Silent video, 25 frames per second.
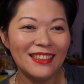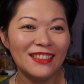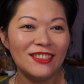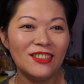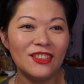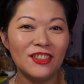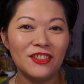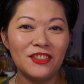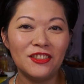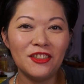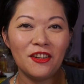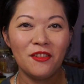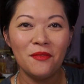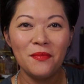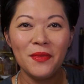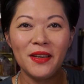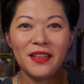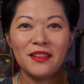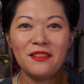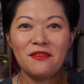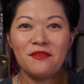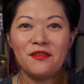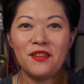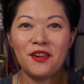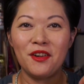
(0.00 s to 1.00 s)
she showed
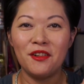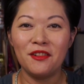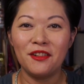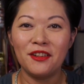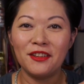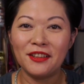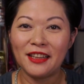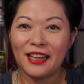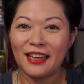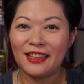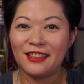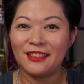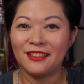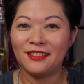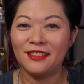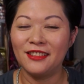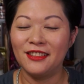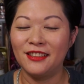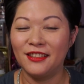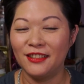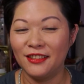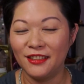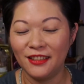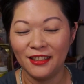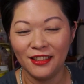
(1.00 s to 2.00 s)
me the photo that
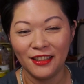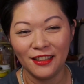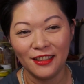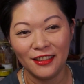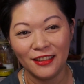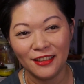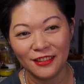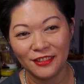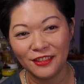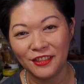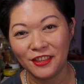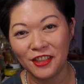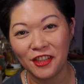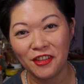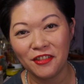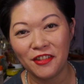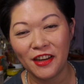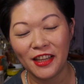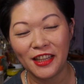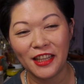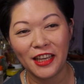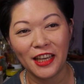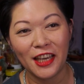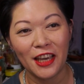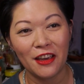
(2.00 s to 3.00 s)
she
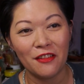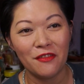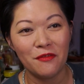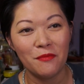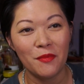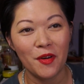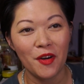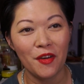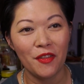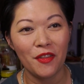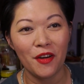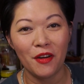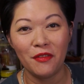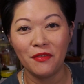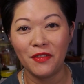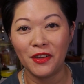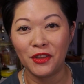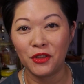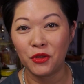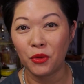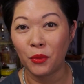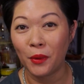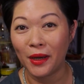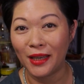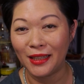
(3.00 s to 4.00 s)
already gave birth of a
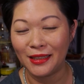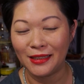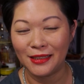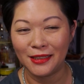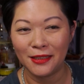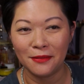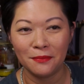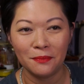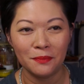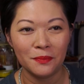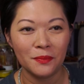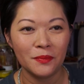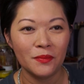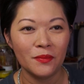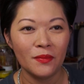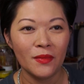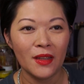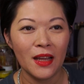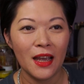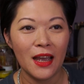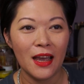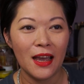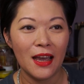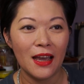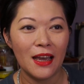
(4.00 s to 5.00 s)
twin,
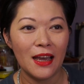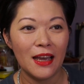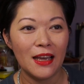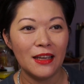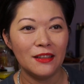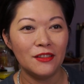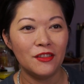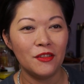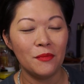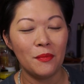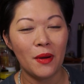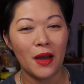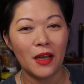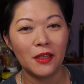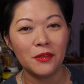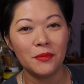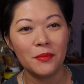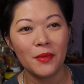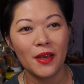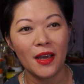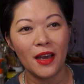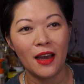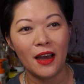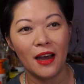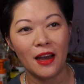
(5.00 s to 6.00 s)
and she passed
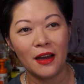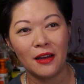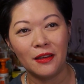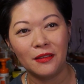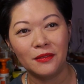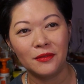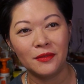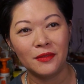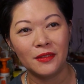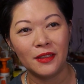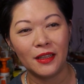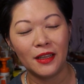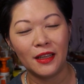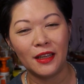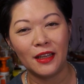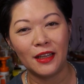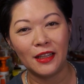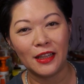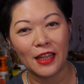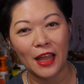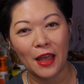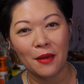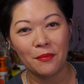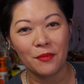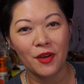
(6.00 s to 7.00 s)
me a
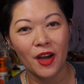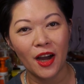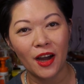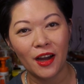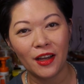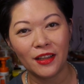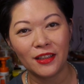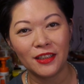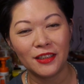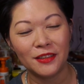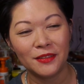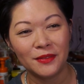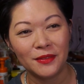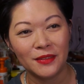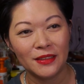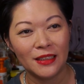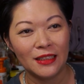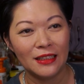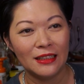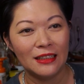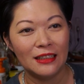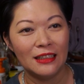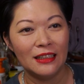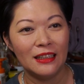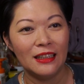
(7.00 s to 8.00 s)
name card,
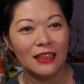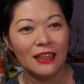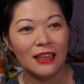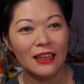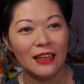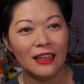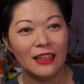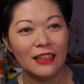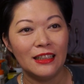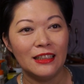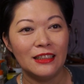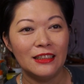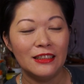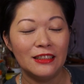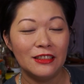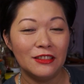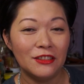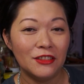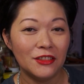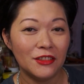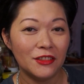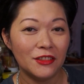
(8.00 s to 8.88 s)
and